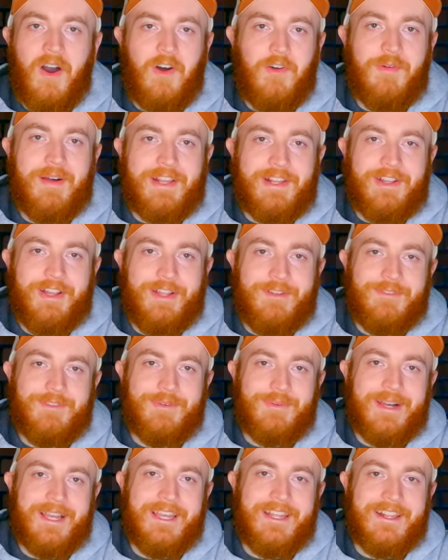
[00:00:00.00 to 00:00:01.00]
all my gloves
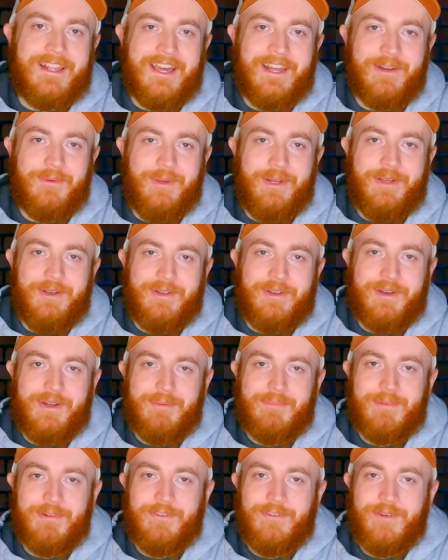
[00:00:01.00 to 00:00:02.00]
wet on a winter
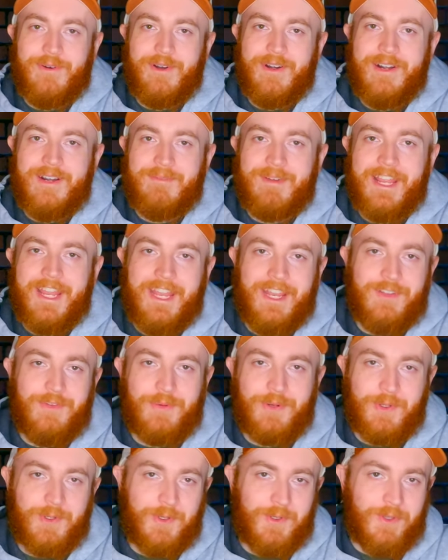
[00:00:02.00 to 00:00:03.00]
trip before, and my hands
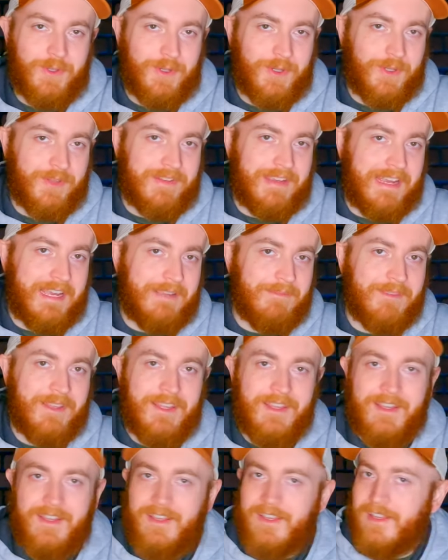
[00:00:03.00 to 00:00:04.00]
were cold the whole time.
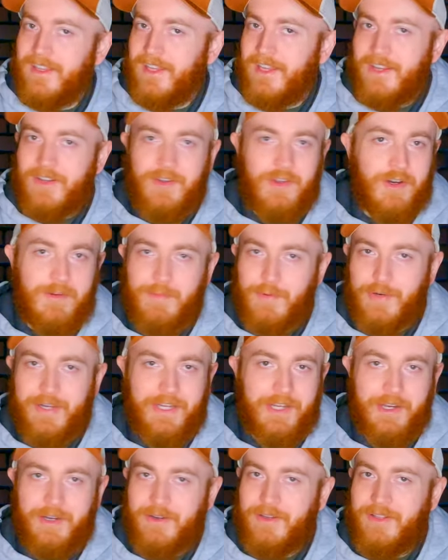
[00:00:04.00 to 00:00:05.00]
No
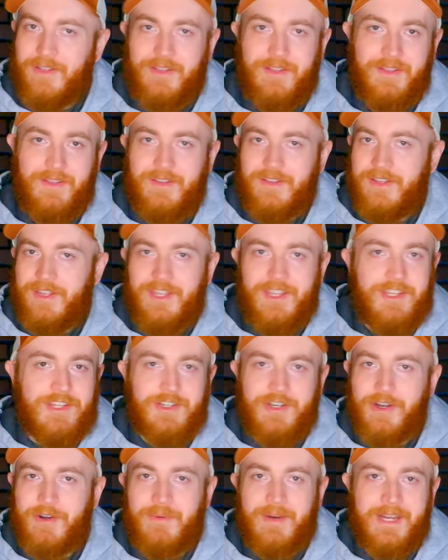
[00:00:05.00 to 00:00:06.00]
bueno.
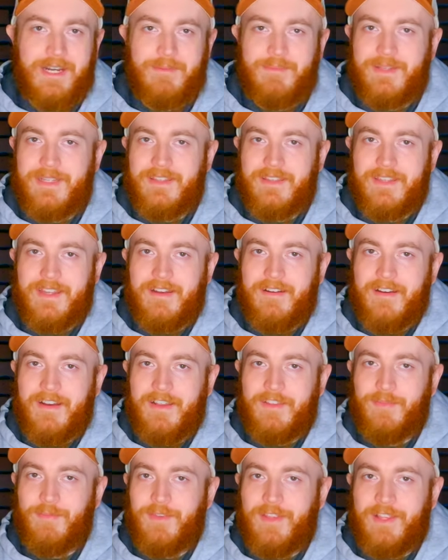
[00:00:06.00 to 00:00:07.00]
You don't want to be there.
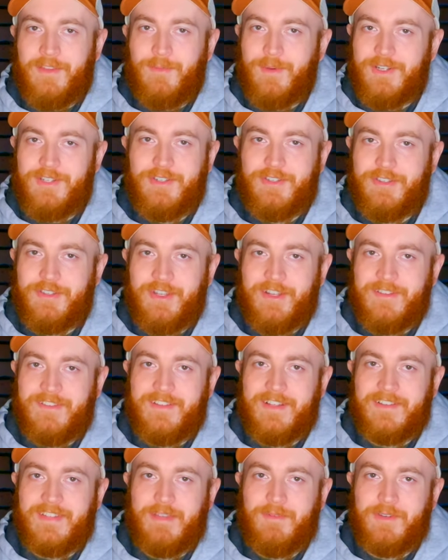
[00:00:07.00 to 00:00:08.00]
As, as much as it
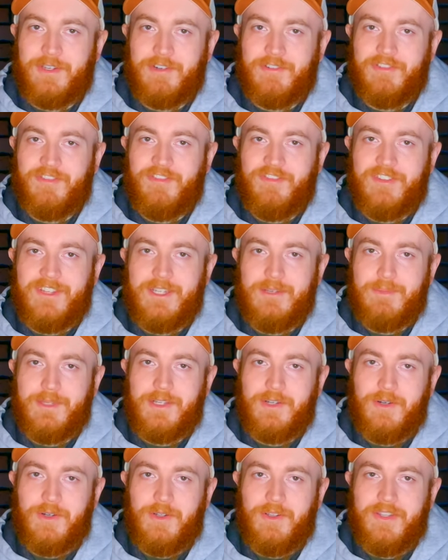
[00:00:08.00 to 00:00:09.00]
sucks having your feet be
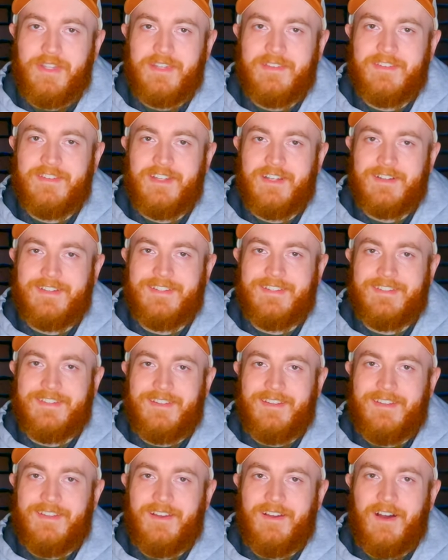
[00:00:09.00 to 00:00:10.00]
cold, it sucks
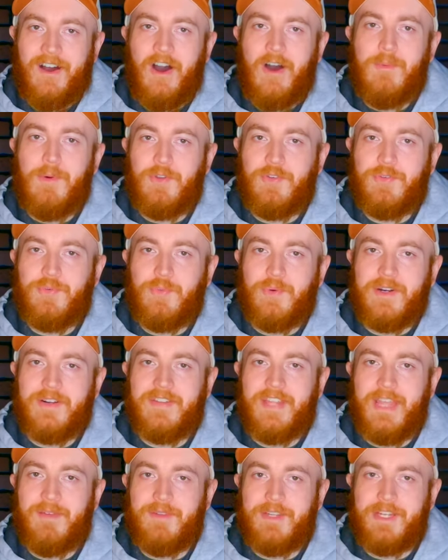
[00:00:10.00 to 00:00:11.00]
almost worse
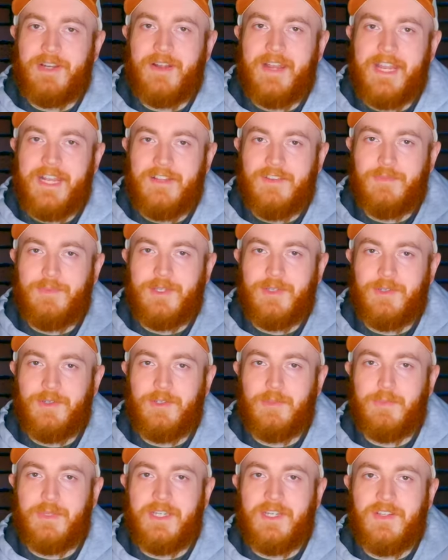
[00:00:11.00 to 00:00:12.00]
having your hands be
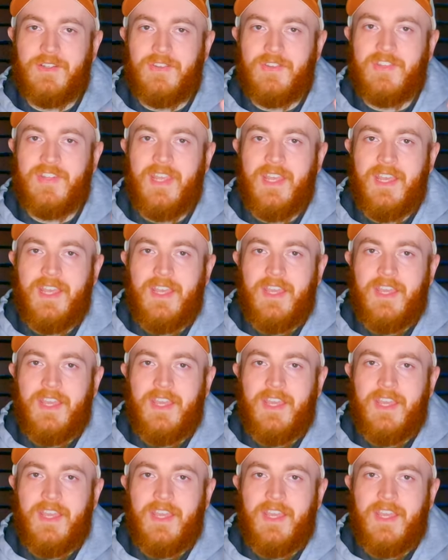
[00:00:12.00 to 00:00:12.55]
cold because